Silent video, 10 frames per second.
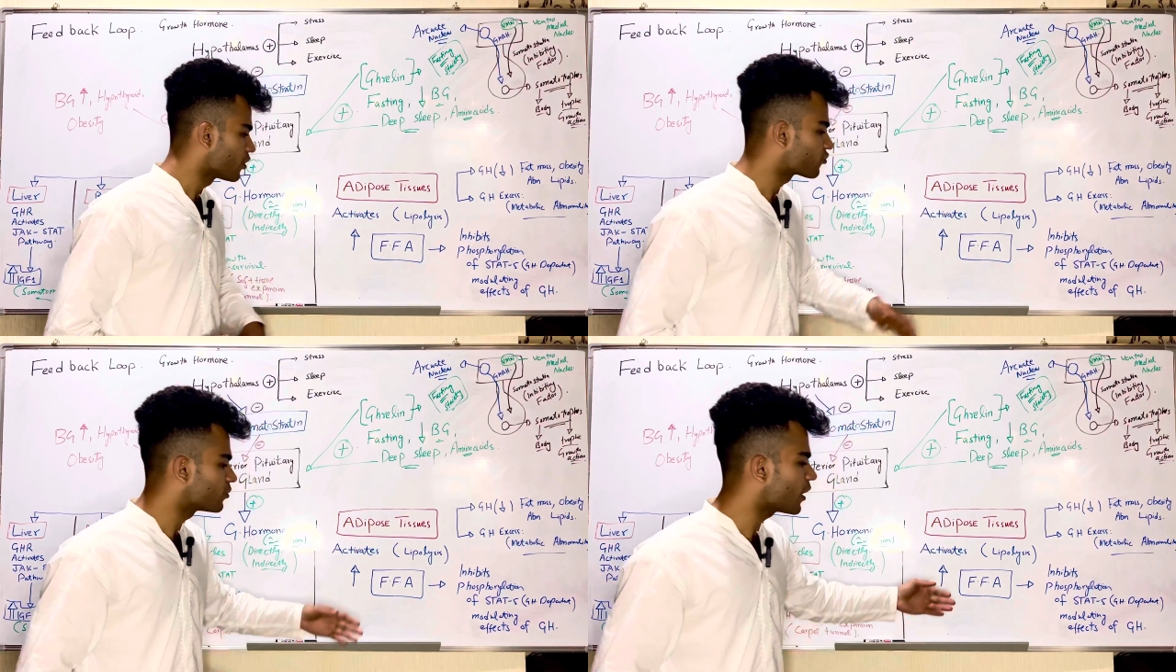
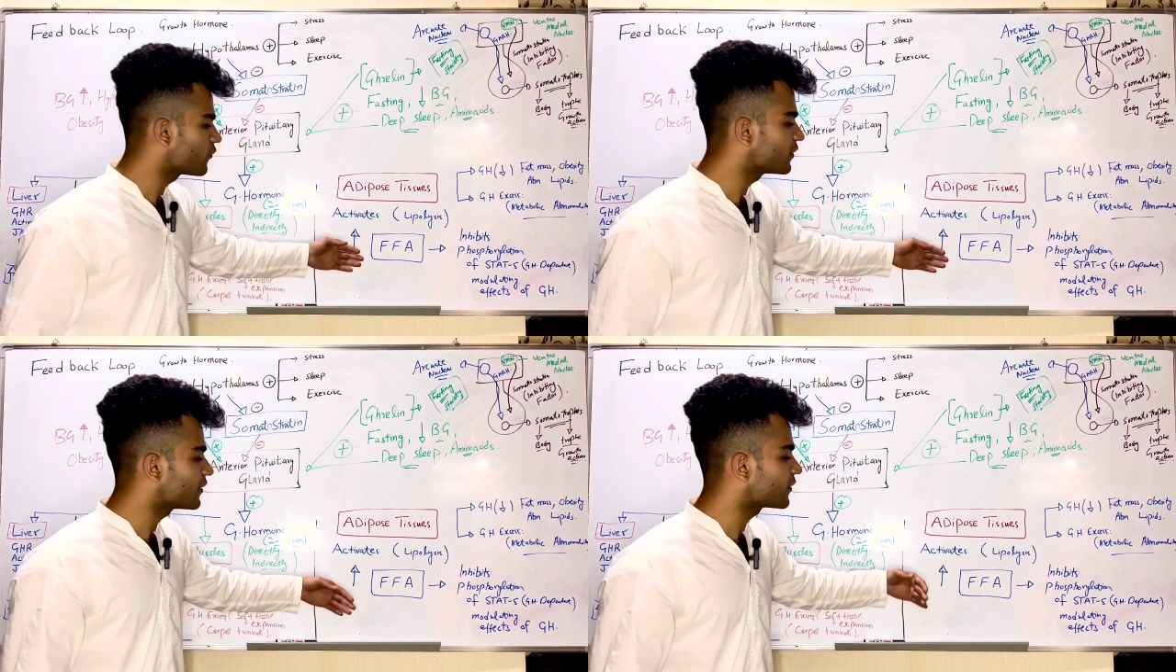So
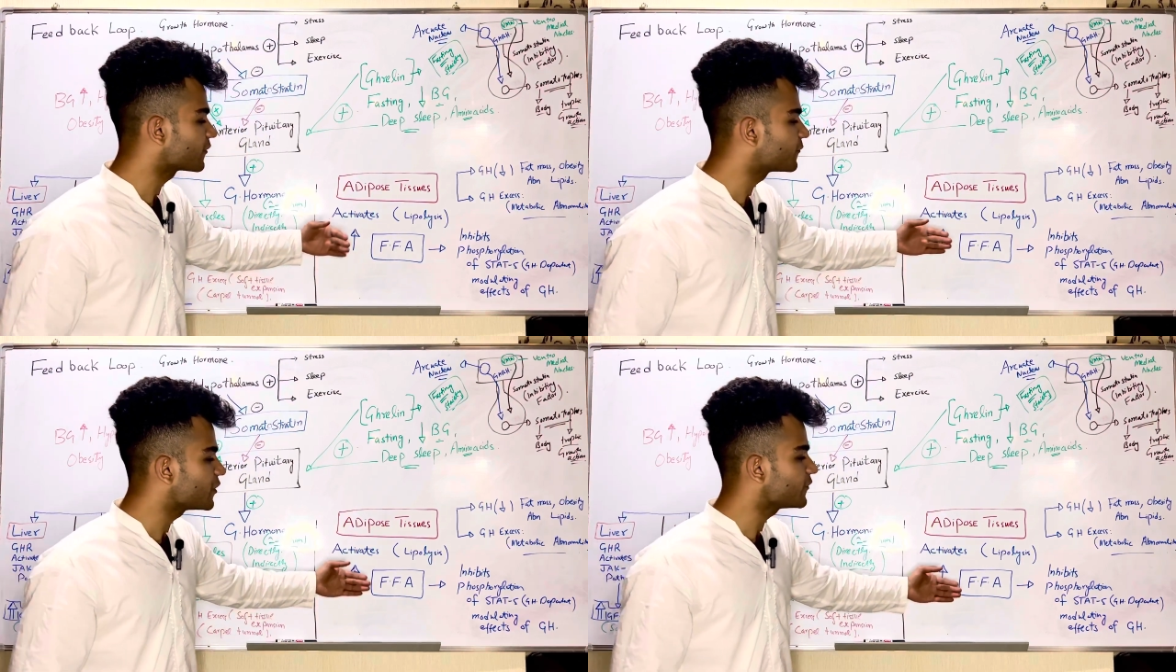now when
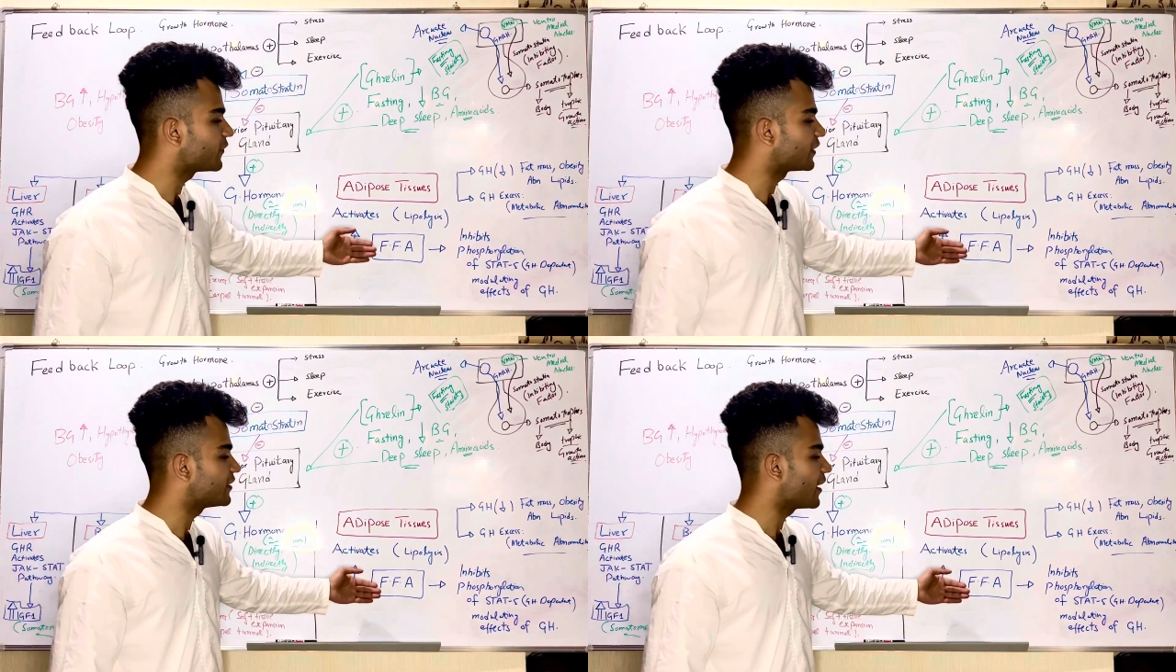this free
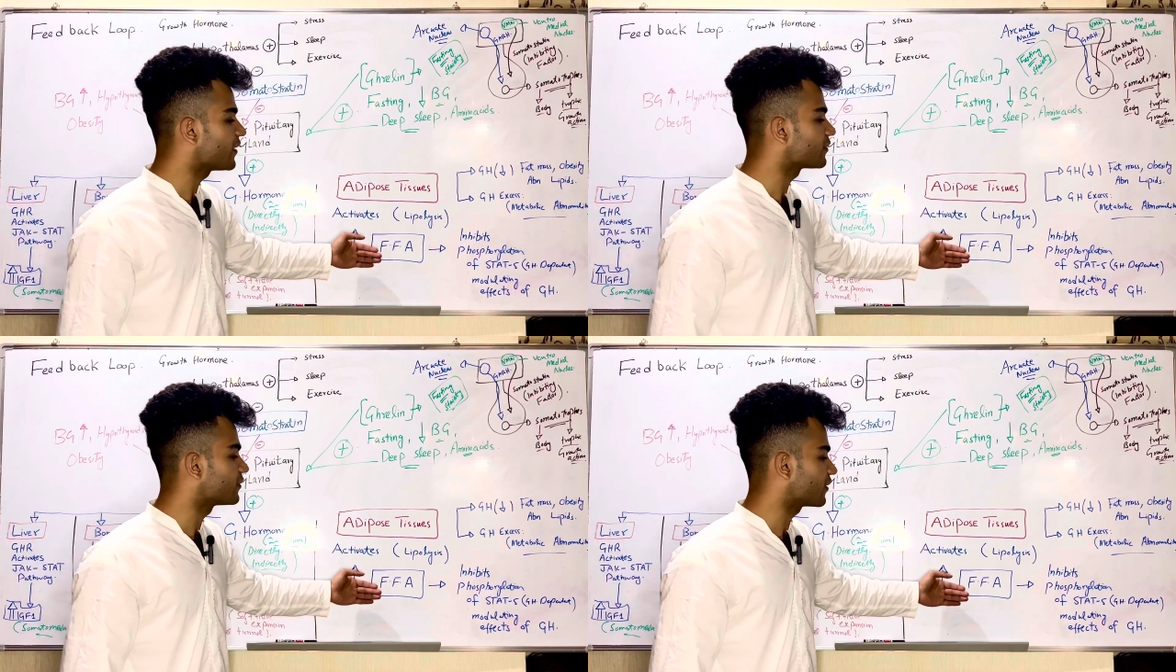fatty
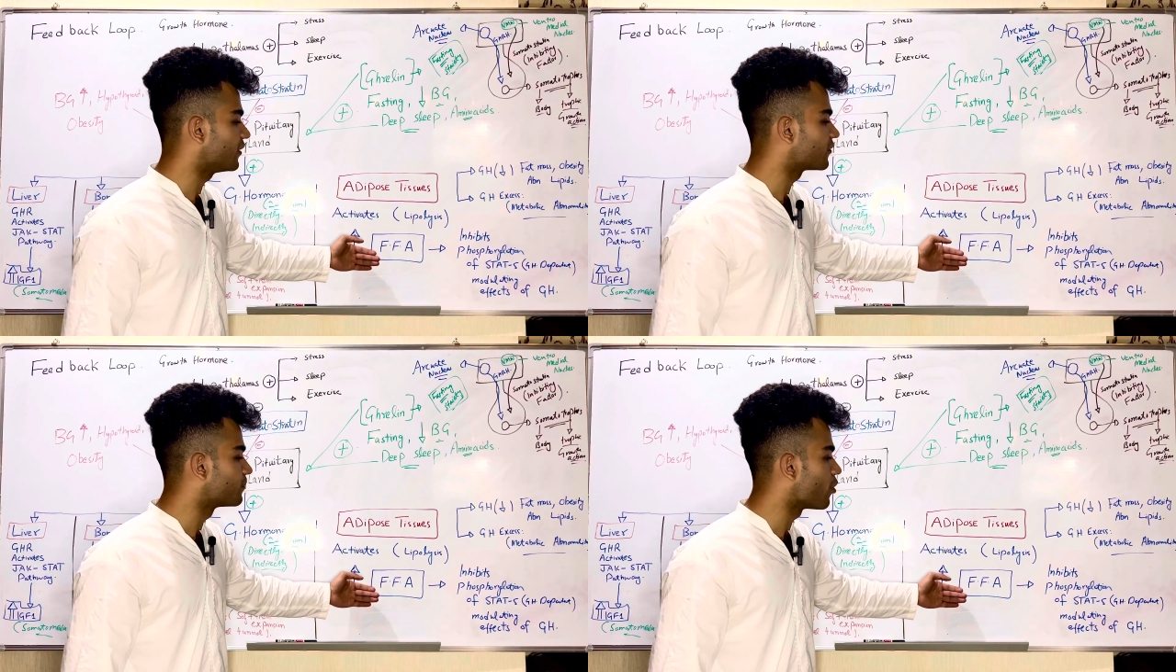acids
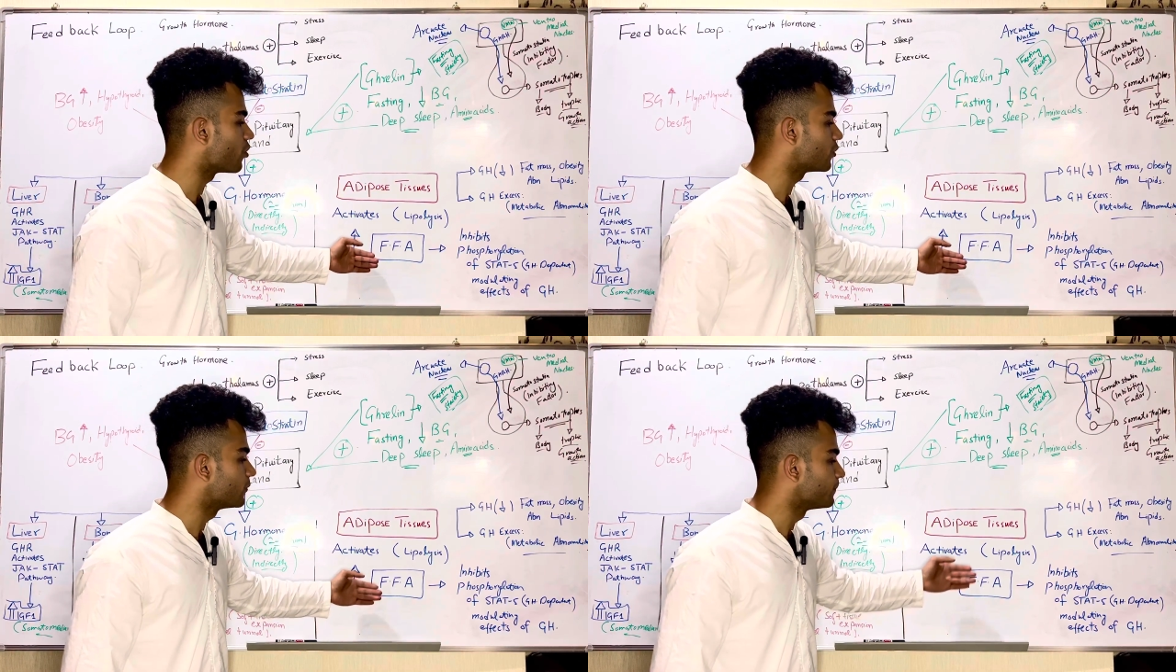is
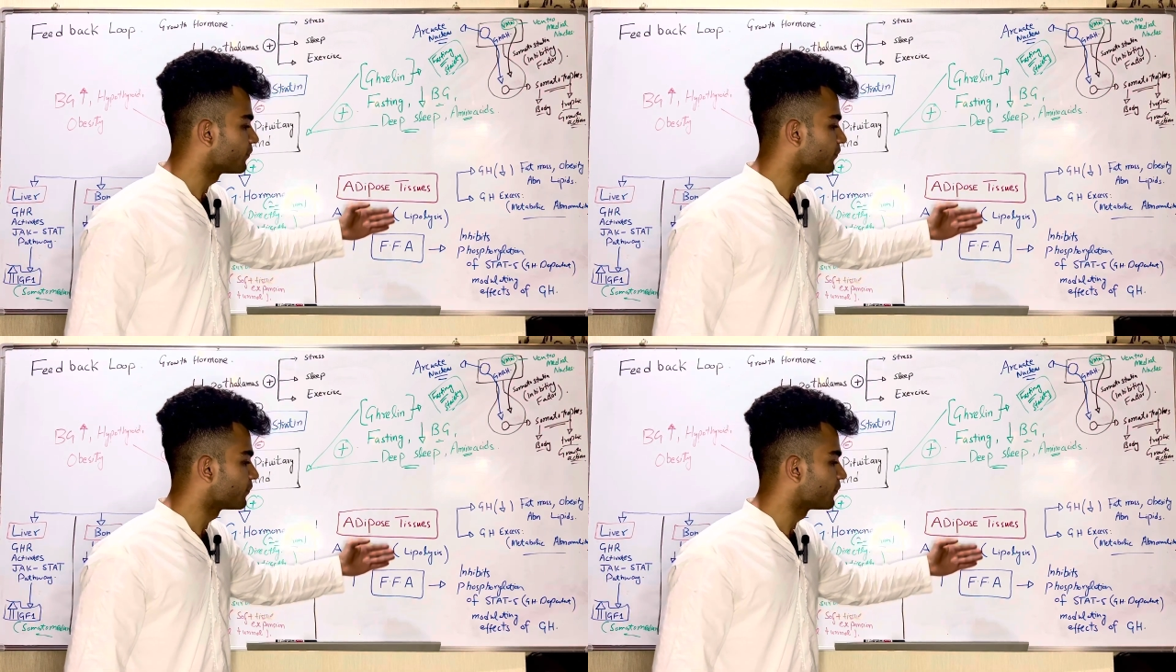more,